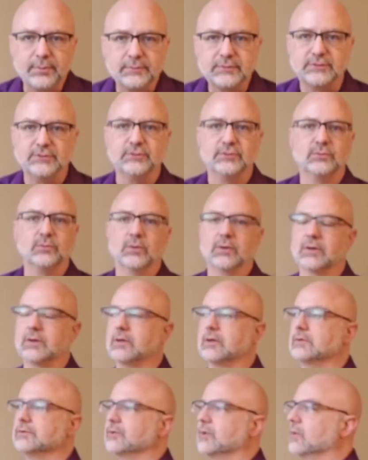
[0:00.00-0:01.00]
to the
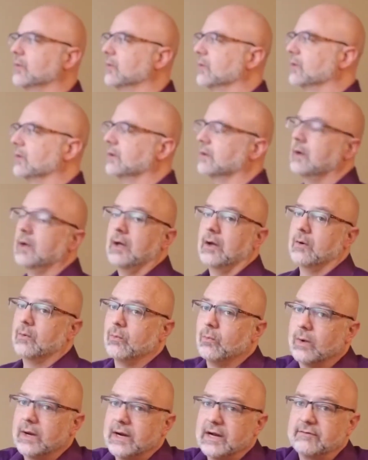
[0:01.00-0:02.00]
world, or
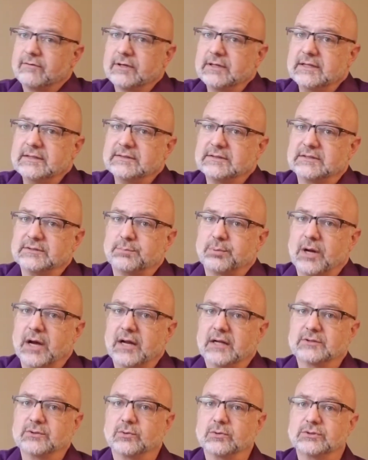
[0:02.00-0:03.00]
whatever it is, the
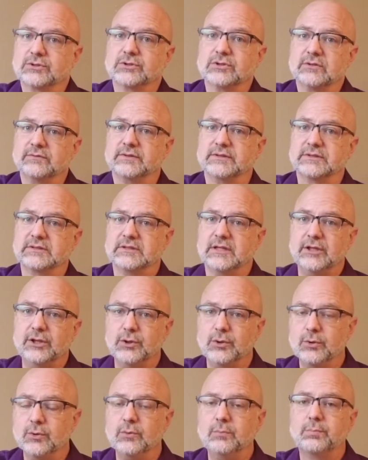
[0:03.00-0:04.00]
product or service that
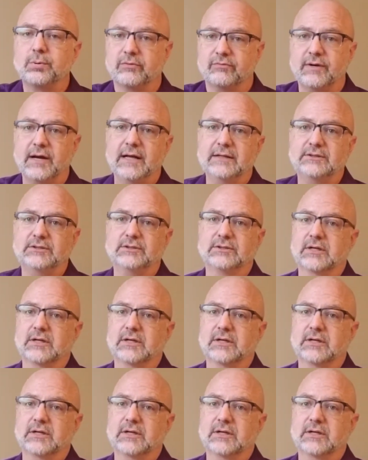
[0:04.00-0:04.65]
you provide to your